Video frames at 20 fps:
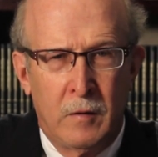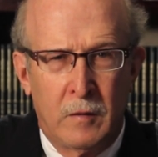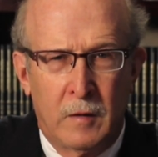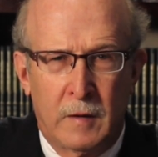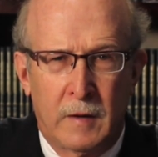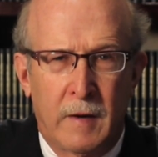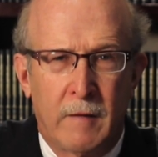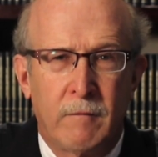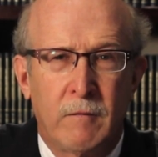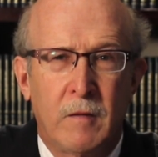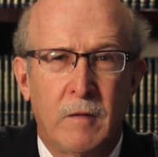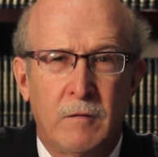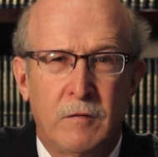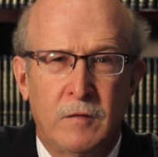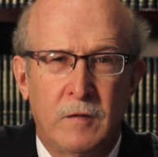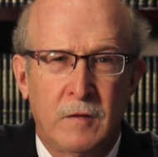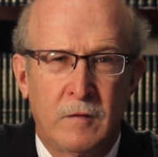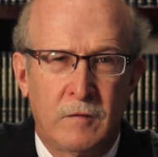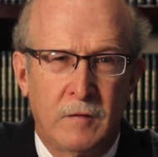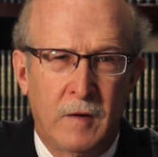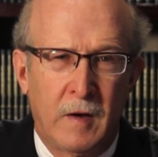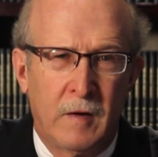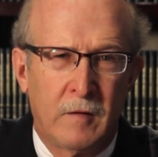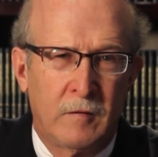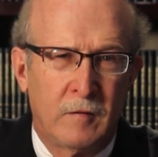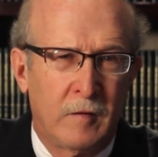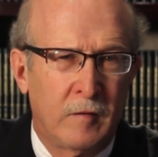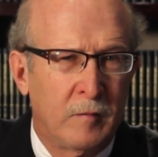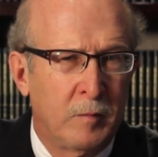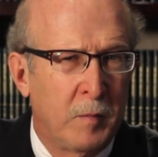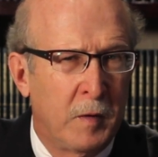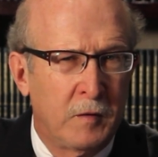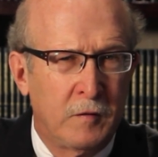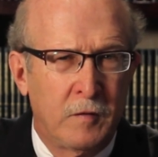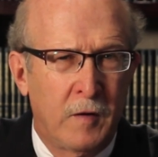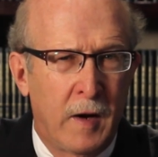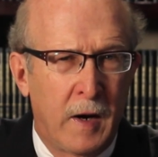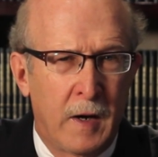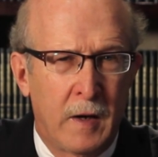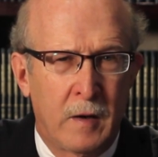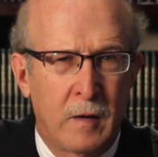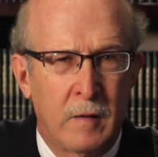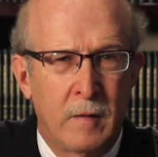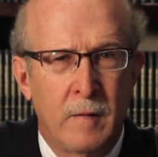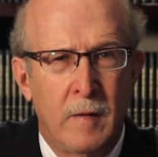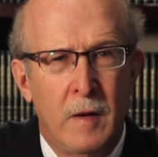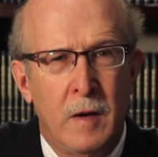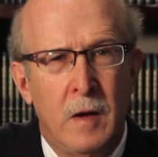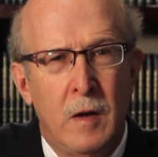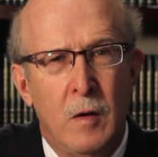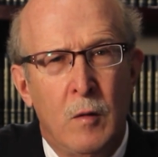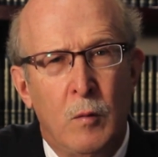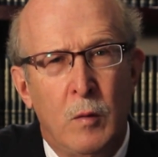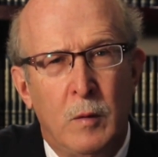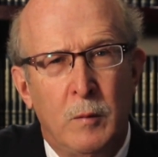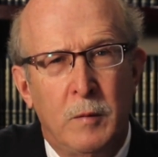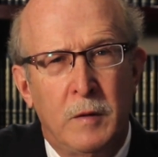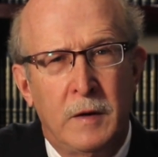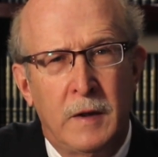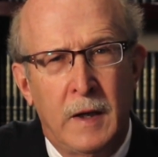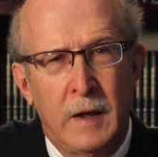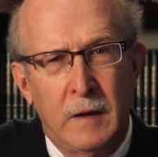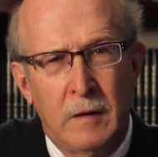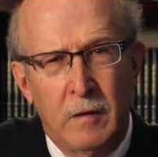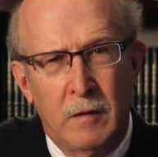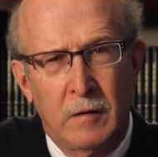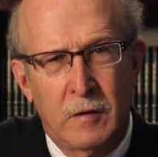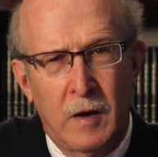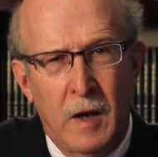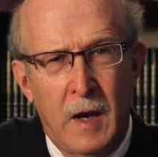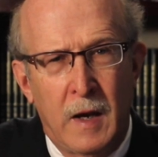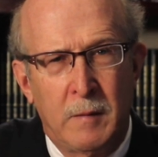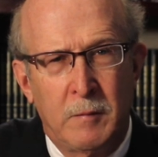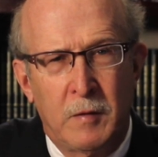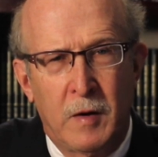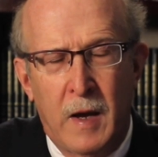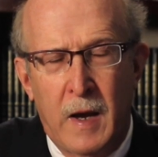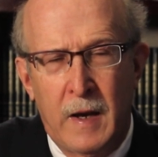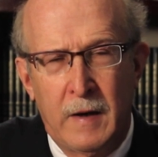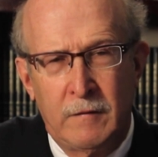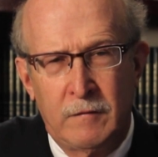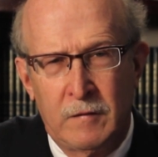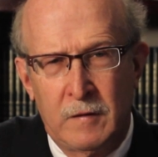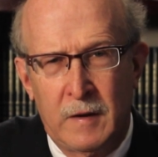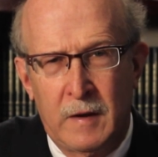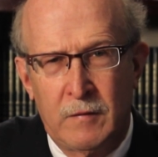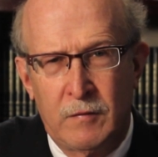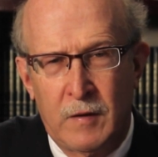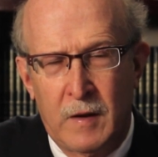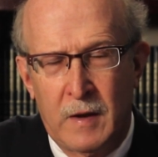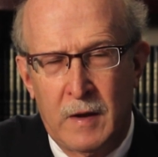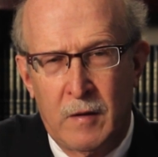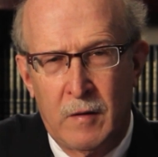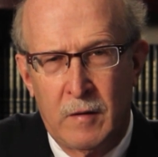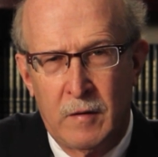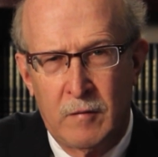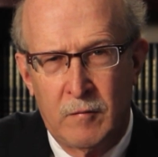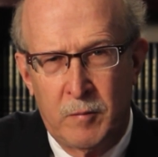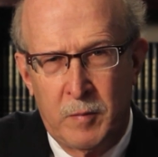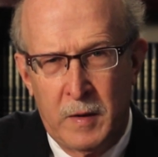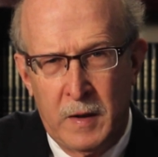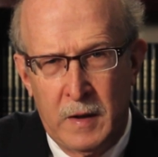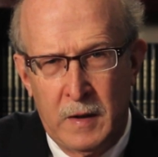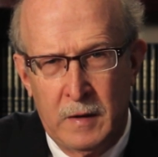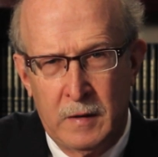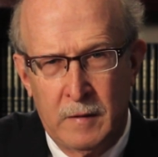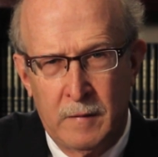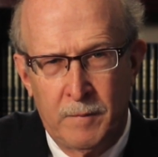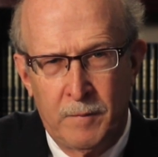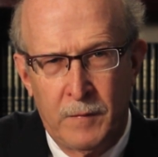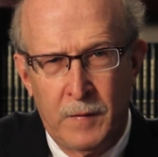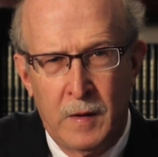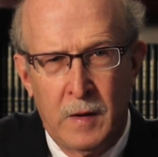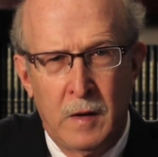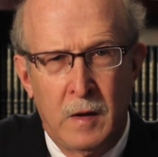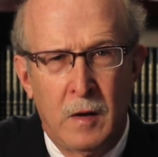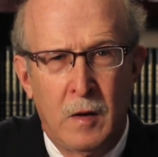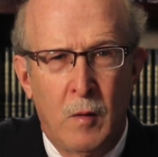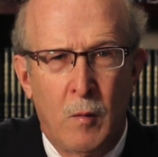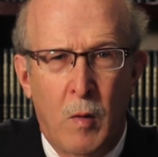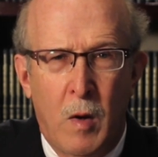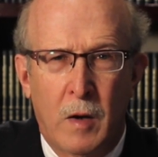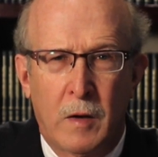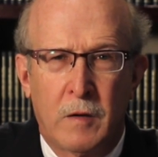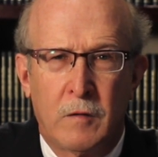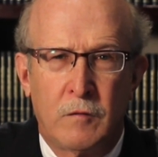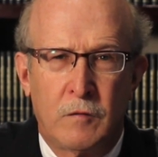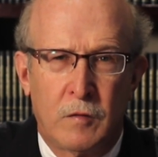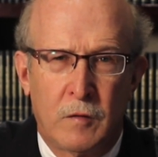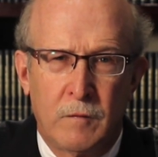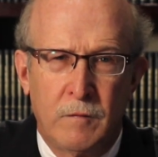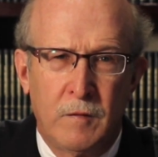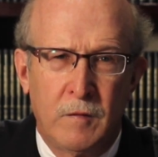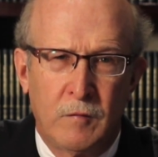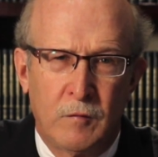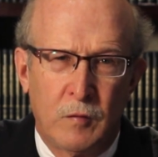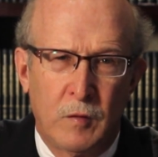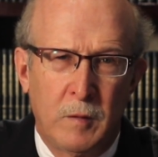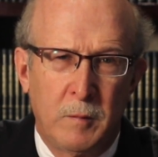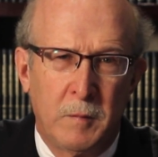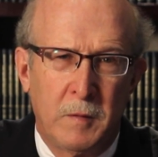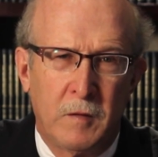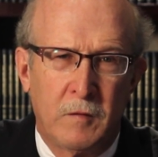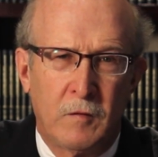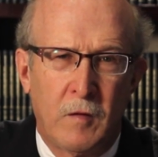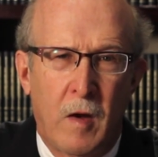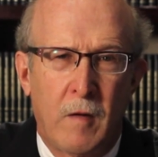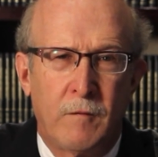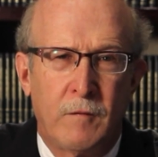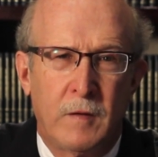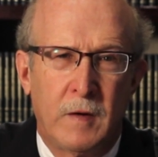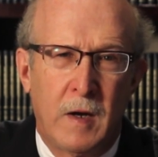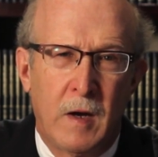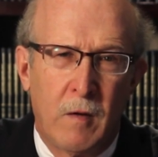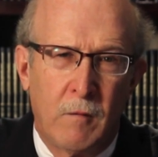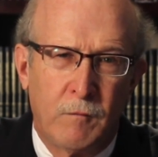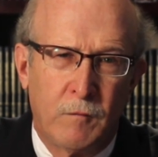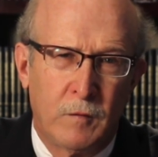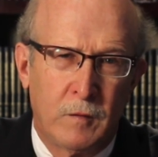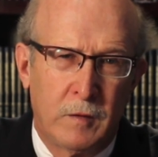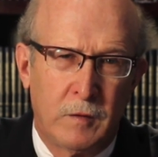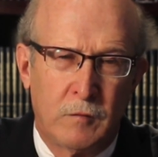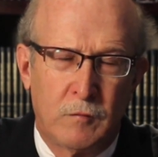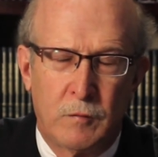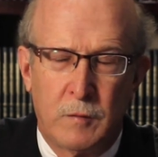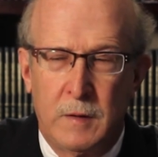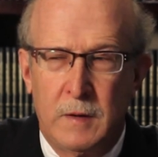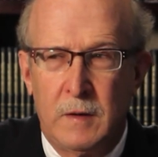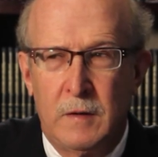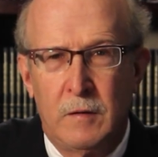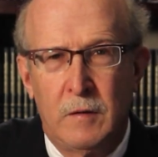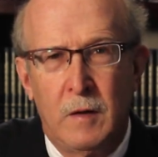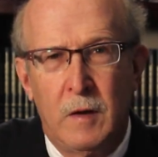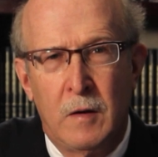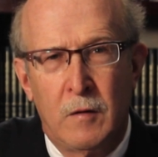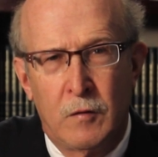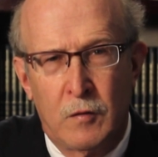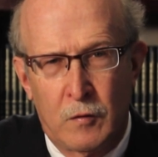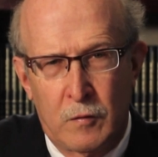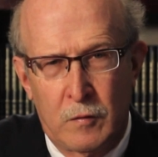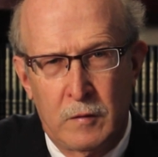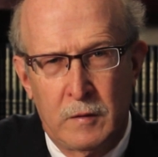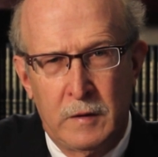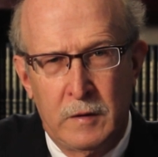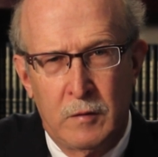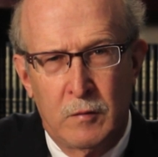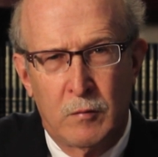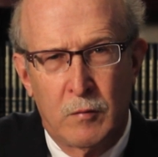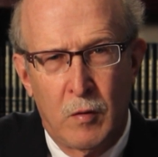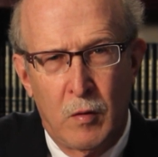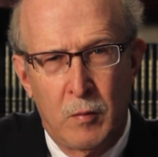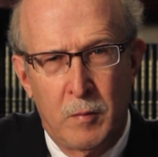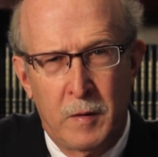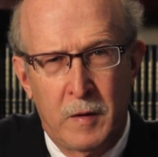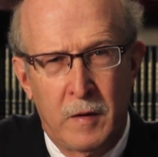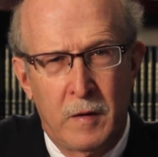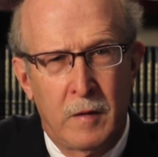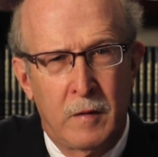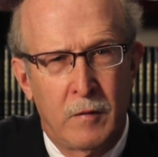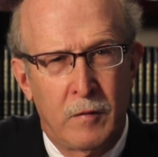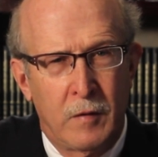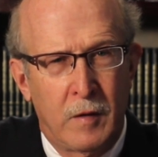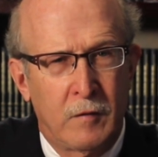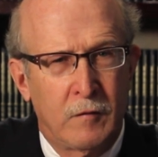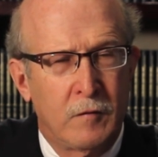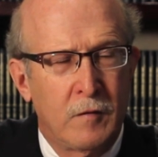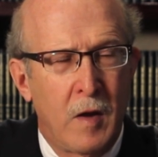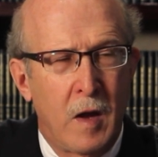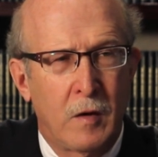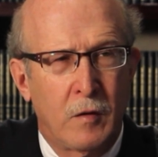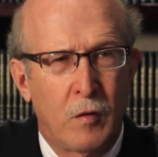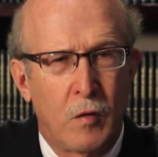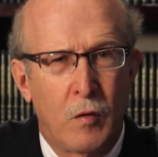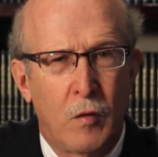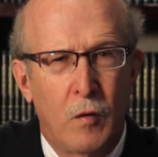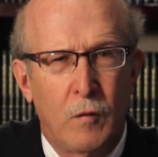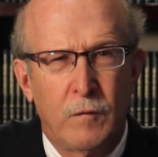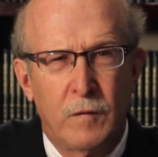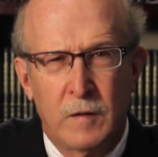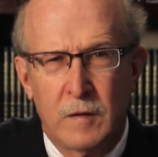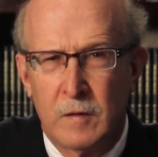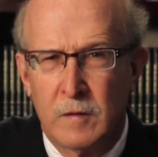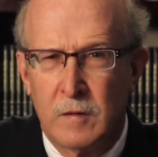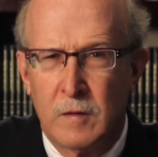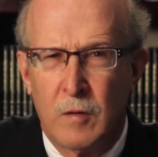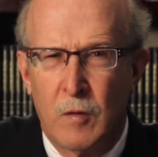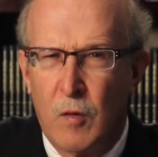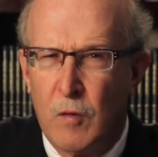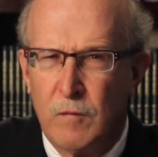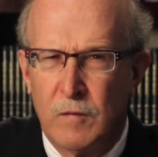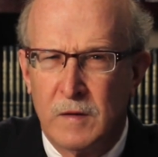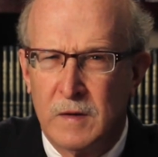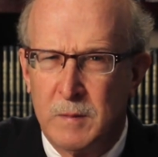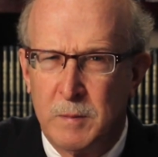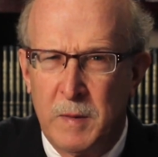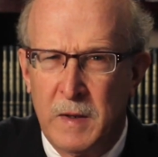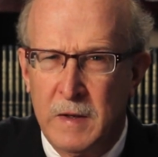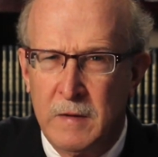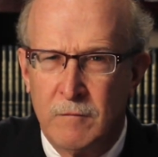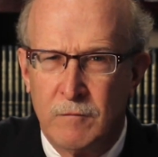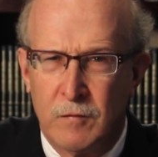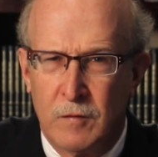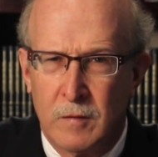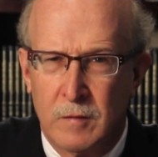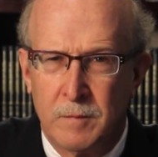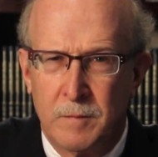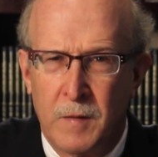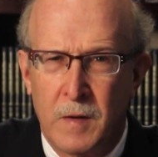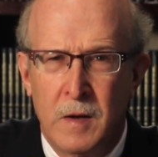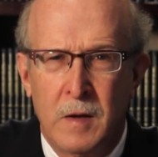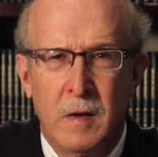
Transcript: The level of success is much higher when we take our time to isolate that area of pain. While conservative treatment is often helpful in treating the early neuroma that's not overly painful,